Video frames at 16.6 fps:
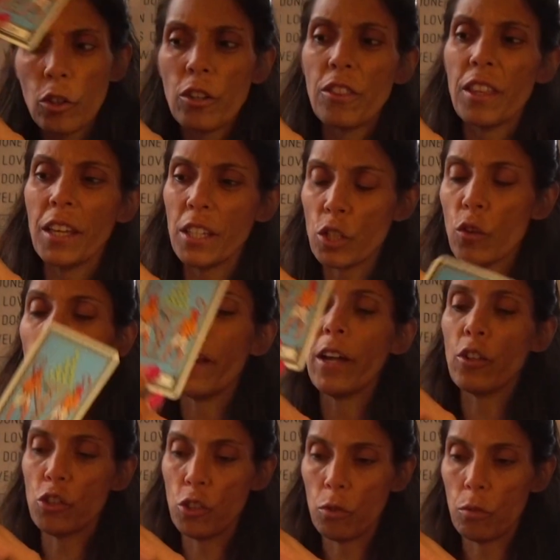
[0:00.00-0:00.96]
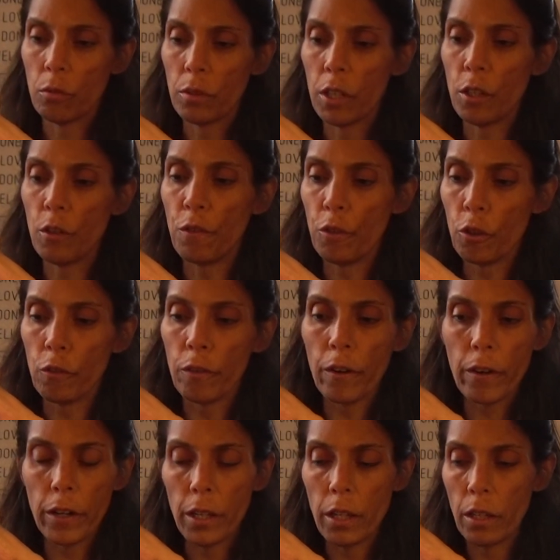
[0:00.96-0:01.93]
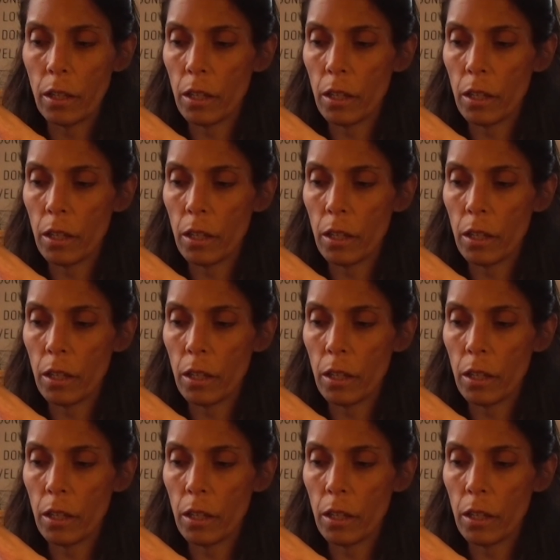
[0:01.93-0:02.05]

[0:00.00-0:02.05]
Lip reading: things around you that you feel very